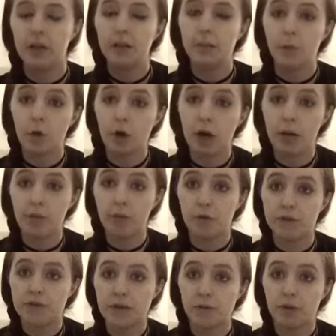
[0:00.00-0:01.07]
more common
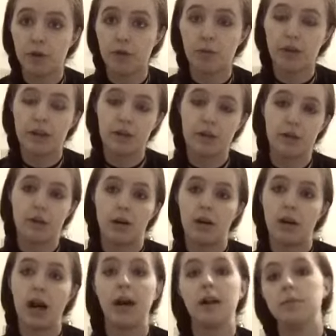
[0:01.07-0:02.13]
ones I work with are
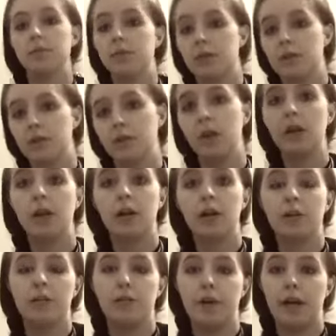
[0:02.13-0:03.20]
Heimdall,
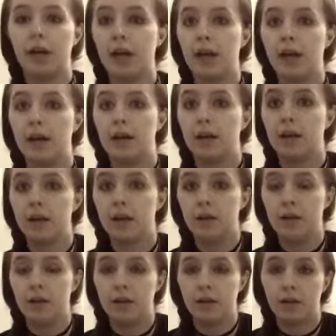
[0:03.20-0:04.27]
Freya,
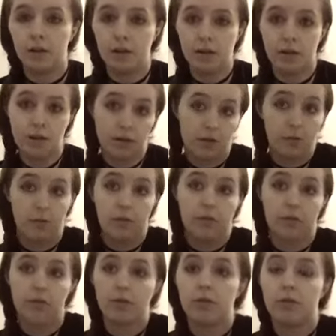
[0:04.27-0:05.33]

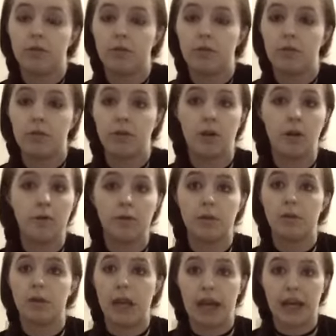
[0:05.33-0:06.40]
Thor,
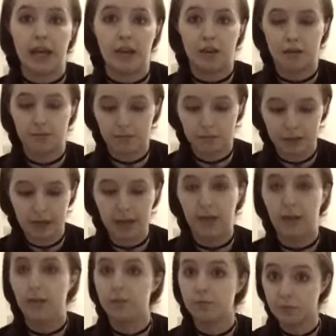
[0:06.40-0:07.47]
Odin, and
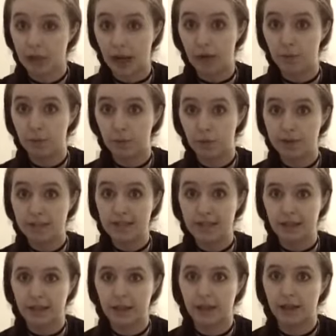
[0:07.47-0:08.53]
Hel. Now, more
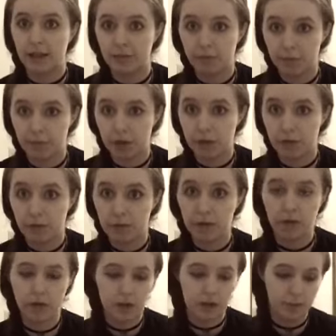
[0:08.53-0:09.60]
recently, I've been working with her
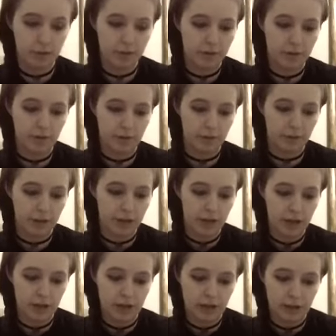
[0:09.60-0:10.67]
a lot more, too.
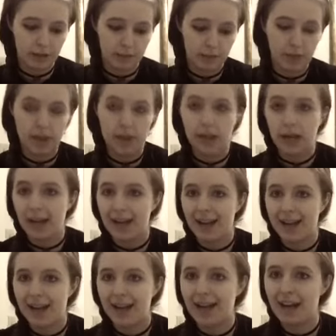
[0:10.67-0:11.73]
But
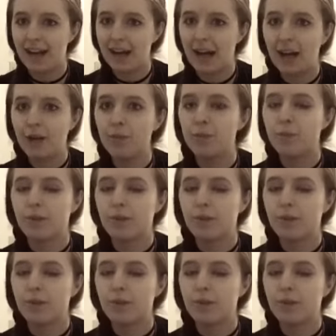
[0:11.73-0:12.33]
at